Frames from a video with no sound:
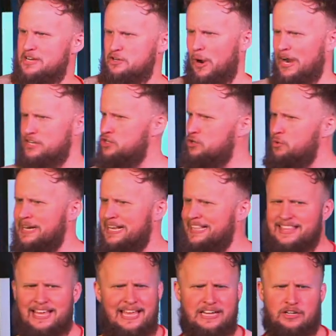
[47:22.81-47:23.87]
me. Do I do
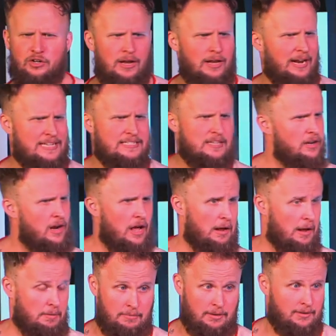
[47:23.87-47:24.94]
anything? And I said,
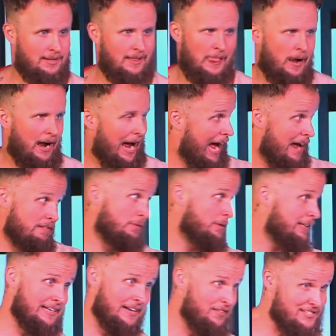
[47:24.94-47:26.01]
nah, I haven't
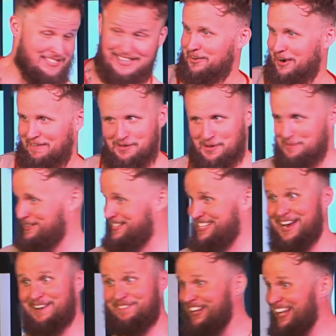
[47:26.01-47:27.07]
really done this either. I've only been
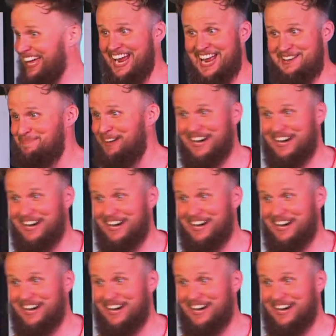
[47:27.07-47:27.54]
saved for like 8